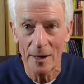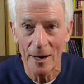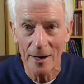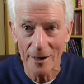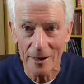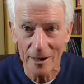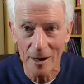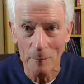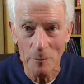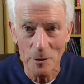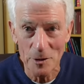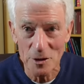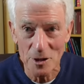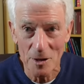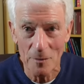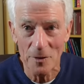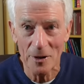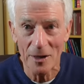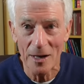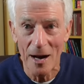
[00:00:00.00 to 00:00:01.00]
I accomplished
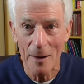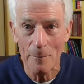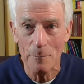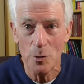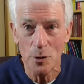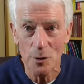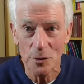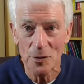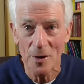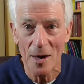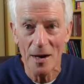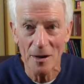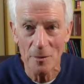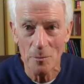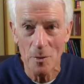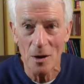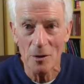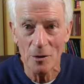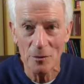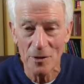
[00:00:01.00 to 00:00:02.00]
something. I put that
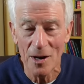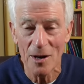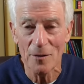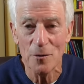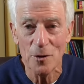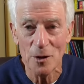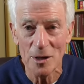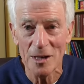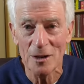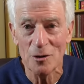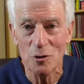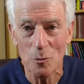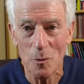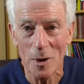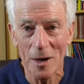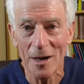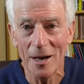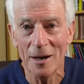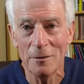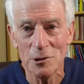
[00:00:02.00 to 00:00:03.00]
amount of effort into
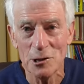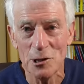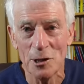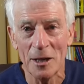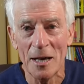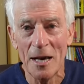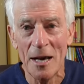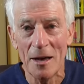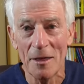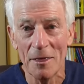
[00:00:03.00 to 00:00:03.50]
my language learning.